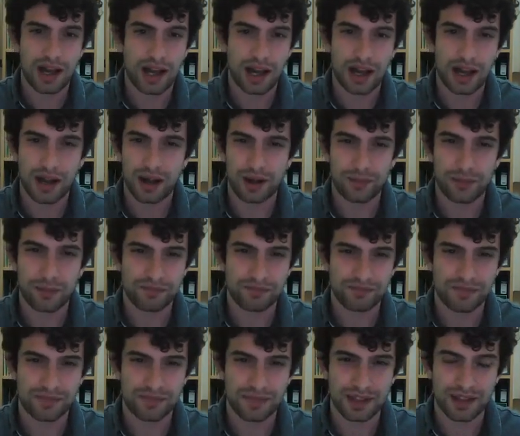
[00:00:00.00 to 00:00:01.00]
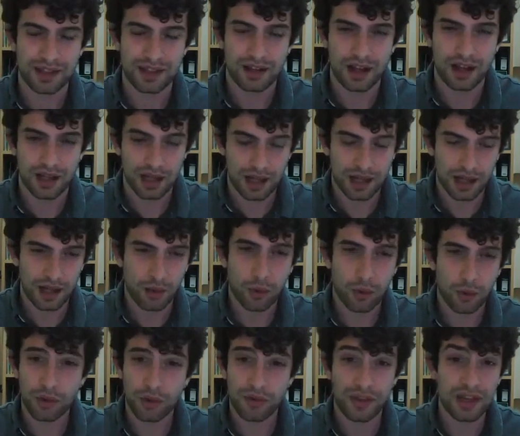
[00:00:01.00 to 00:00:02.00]

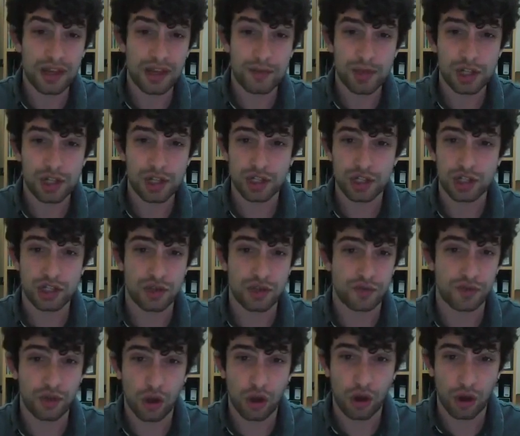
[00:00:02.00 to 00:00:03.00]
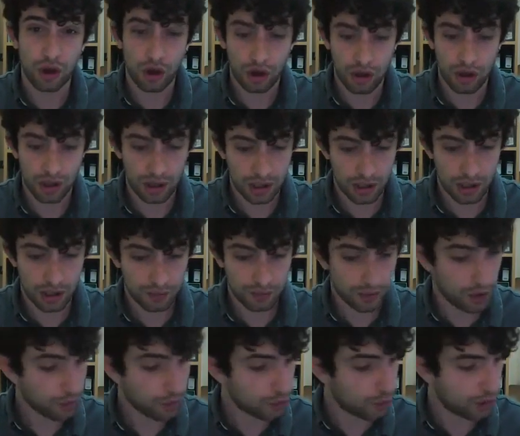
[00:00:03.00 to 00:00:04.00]
or the image is of
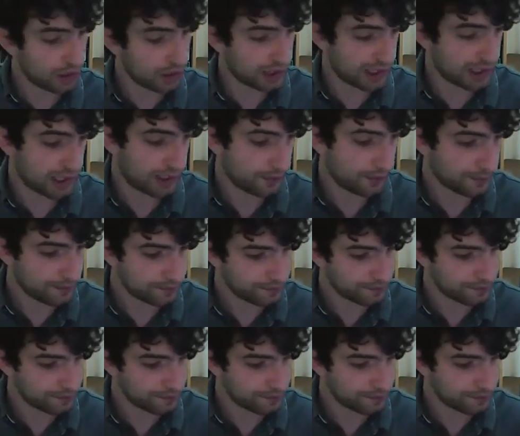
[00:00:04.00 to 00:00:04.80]
low quality.